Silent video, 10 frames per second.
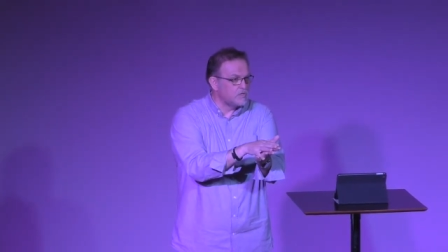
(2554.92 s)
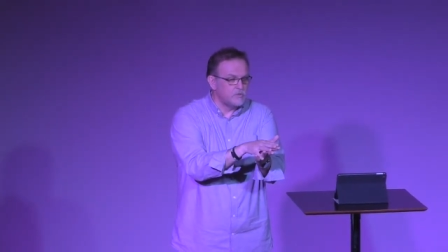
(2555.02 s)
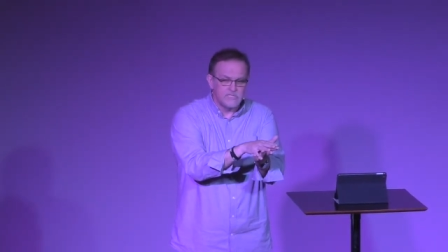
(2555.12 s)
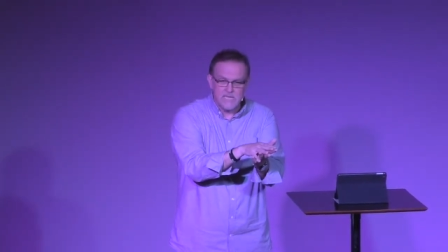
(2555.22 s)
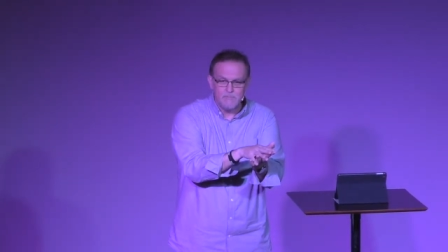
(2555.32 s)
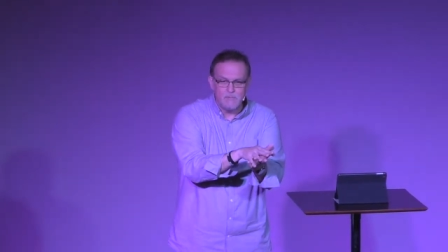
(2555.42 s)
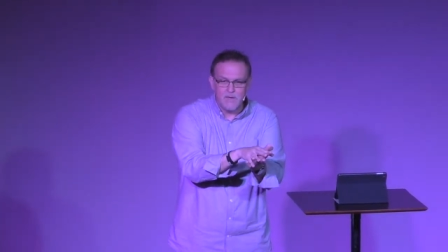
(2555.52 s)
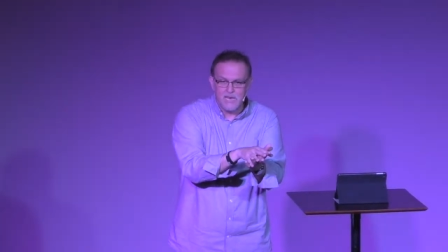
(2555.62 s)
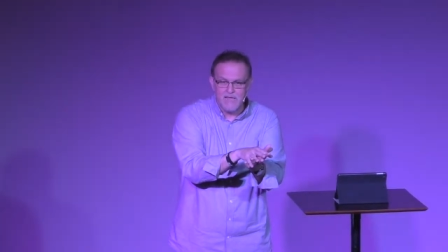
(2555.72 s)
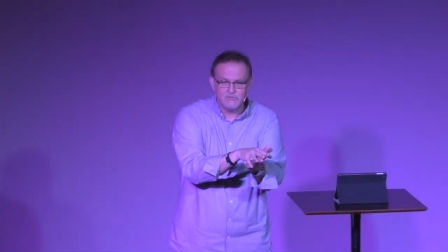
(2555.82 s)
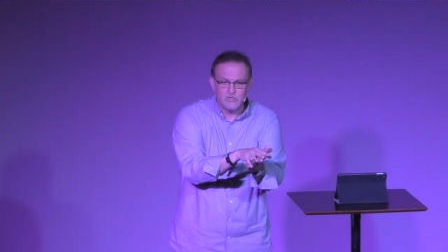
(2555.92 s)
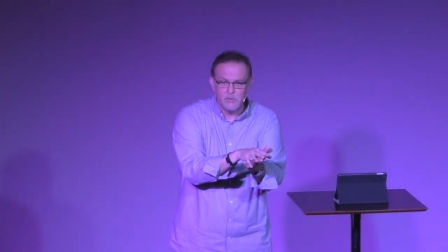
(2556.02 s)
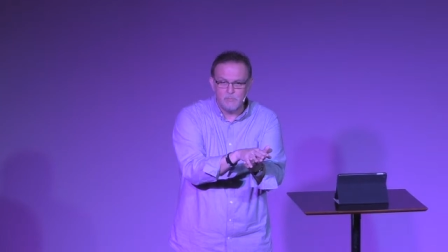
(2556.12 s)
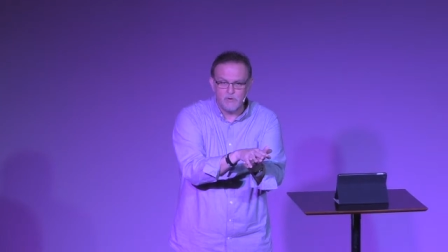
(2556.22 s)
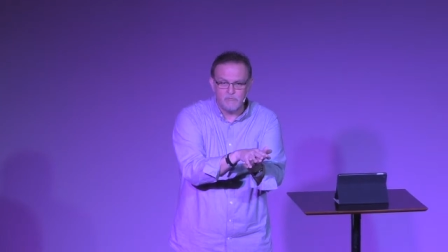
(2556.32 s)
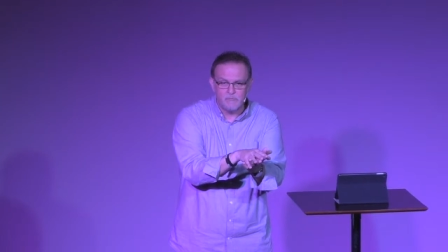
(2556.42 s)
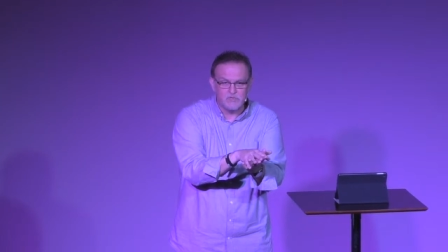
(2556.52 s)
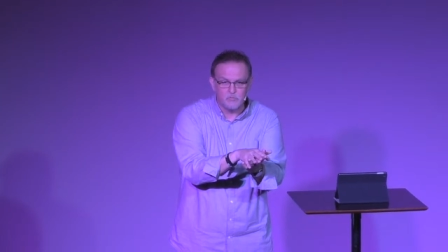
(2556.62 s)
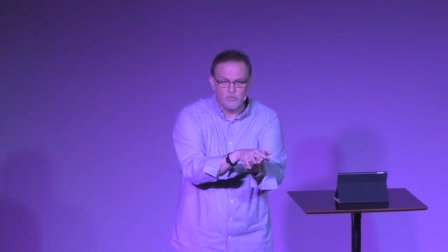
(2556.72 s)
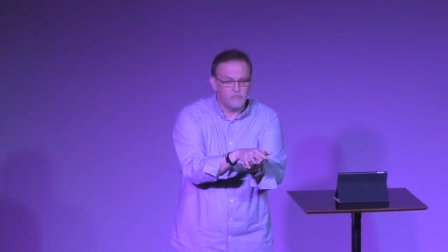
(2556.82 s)
So does that mean my life's going to be perfect
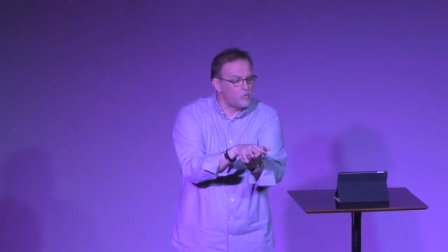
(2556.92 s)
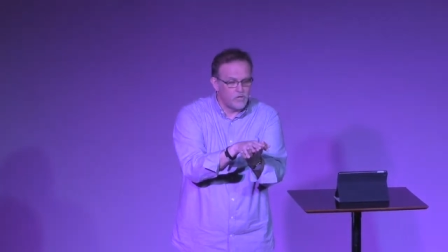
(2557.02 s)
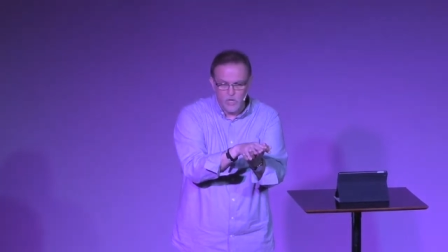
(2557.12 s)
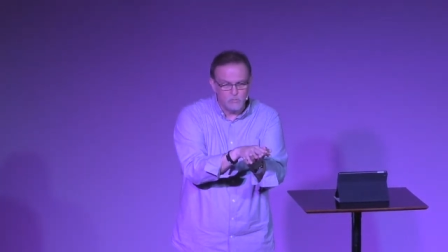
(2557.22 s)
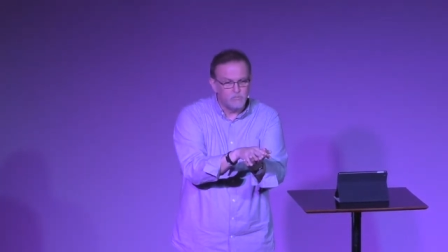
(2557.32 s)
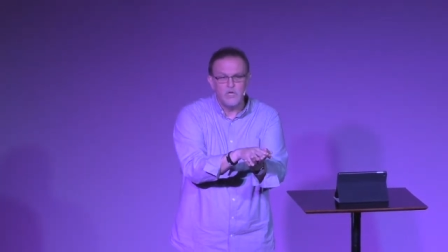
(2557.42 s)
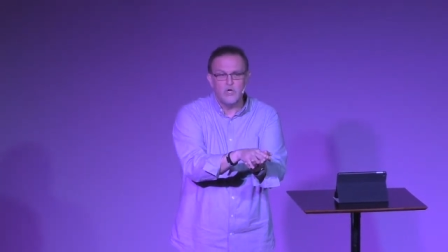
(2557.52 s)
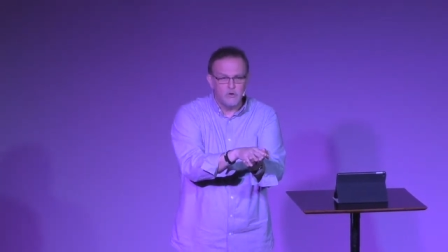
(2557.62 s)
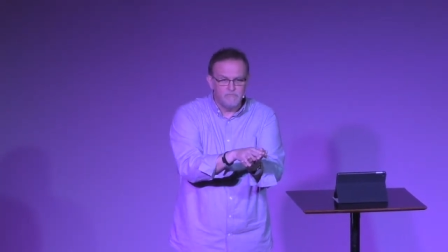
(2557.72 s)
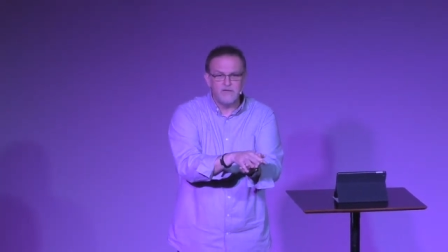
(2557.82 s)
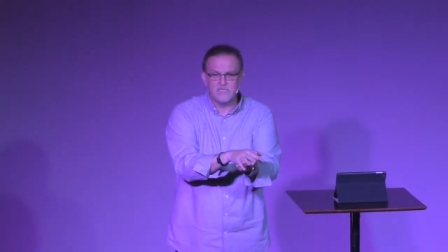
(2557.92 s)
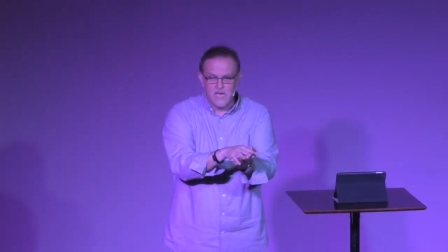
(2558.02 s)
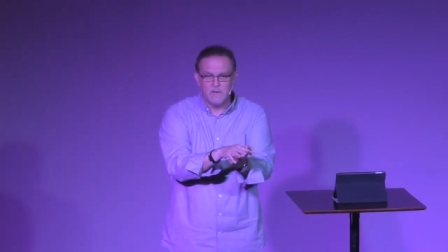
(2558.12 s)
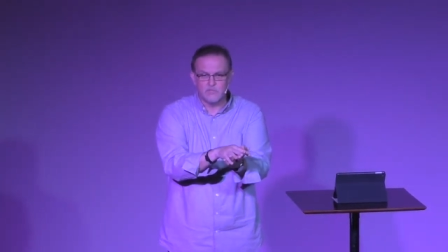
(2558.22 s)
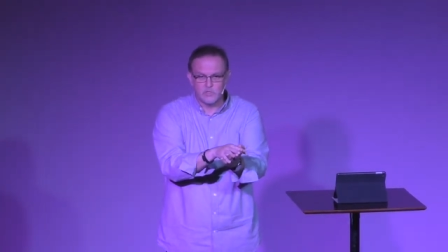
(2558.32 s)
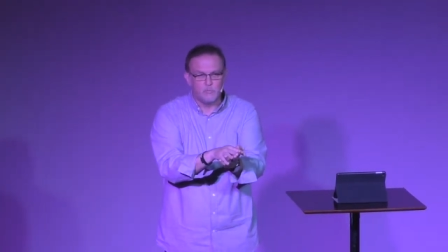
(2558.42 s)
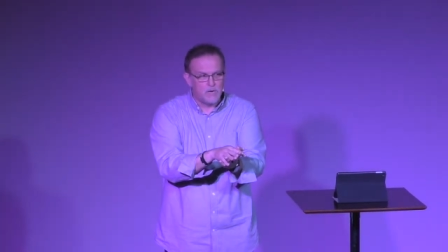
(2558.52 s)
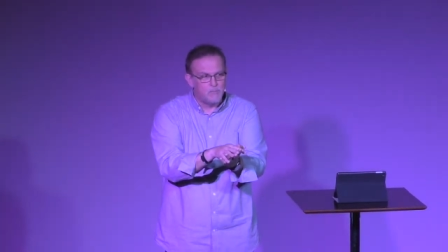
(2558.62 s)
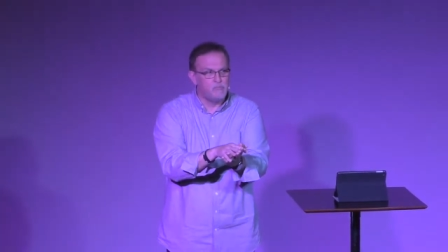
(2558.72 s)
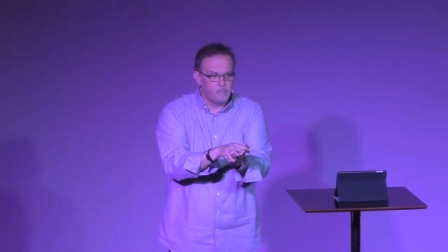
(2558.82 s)
from this point forward? Nope. You're going to face an obstacle
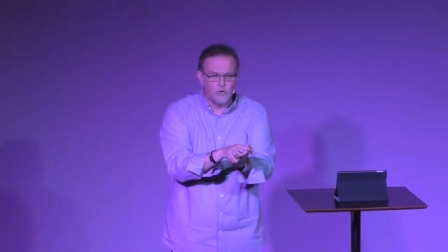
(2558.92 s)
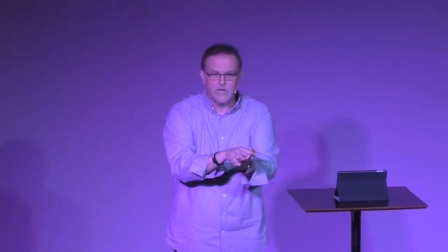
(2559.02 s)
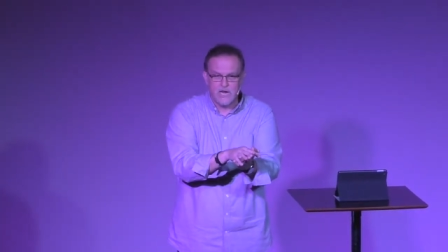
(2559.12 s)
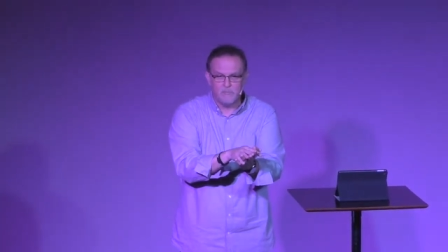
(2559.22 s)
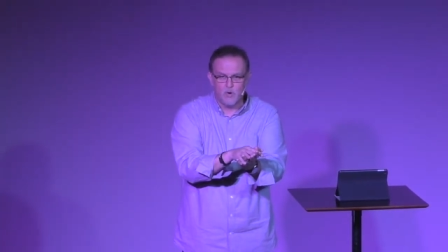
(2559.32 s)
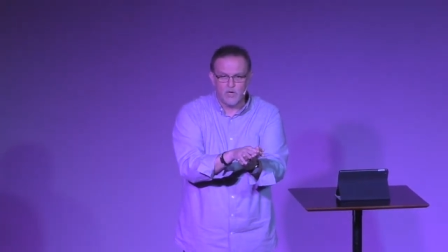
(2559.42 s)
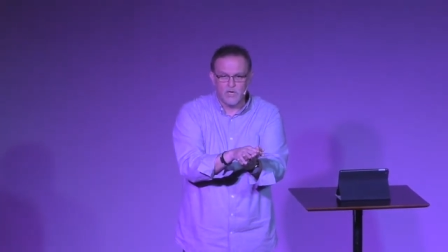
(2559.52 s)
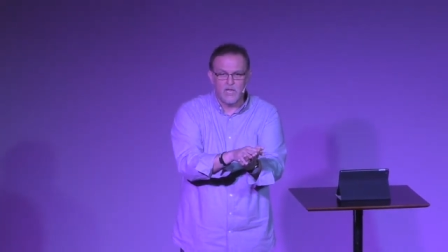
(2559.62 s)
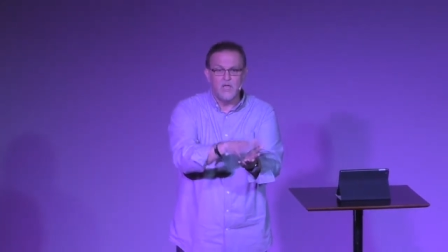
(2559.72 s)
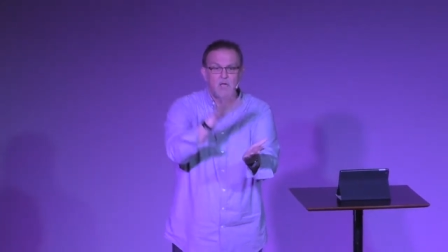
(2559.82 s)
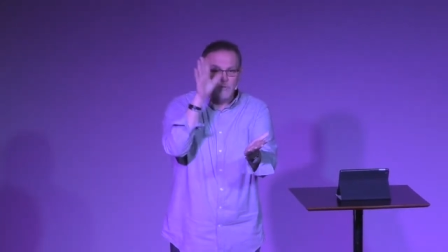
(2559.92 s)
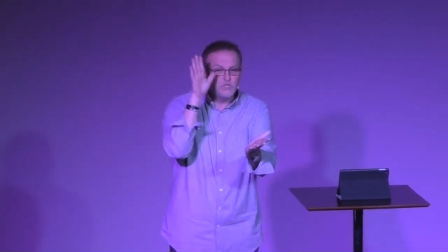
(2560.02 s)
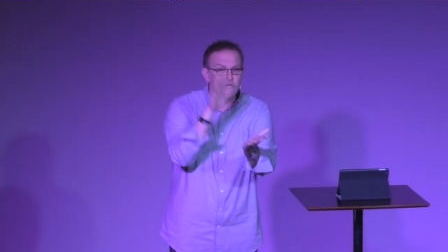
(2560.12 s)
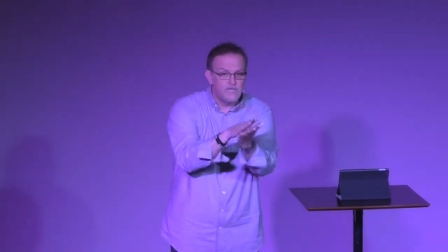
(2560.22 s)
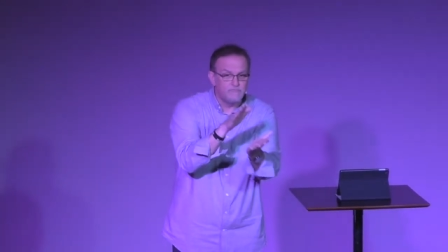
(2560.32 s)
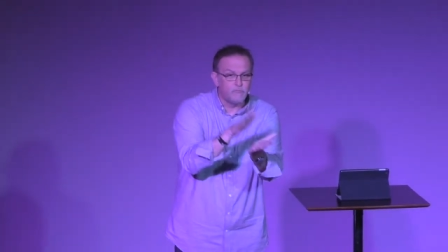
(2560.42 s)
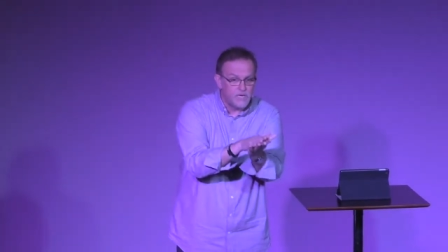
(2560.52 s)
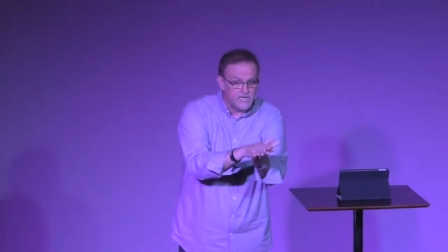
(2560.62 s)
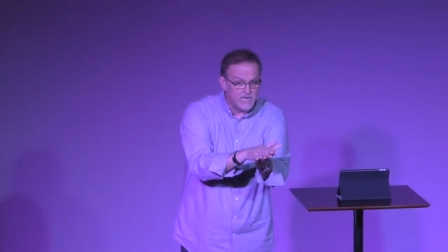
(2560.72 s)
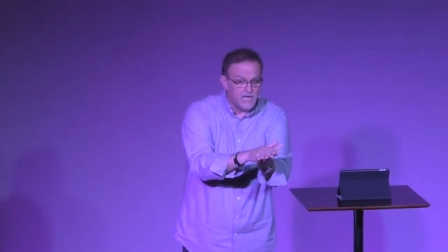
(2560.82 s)
probably before you get out of the parking lot. But you get
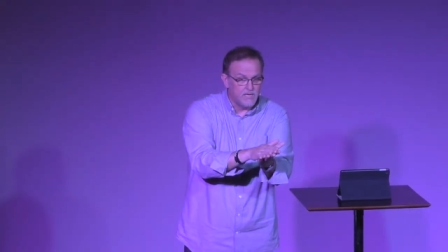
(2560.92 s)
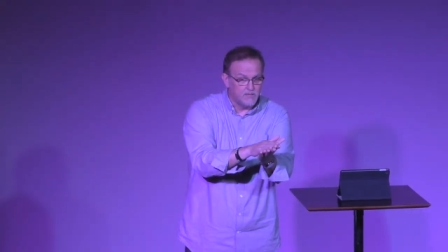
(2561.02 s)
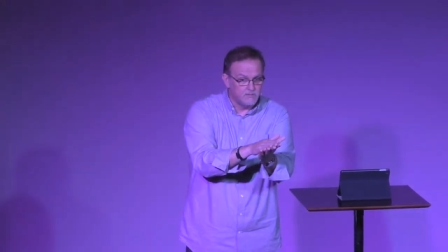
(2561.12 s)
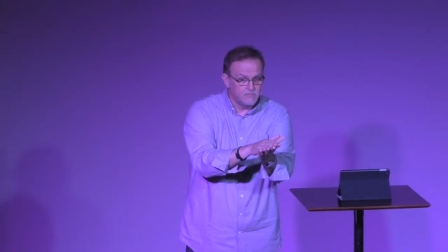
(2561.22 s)
free today.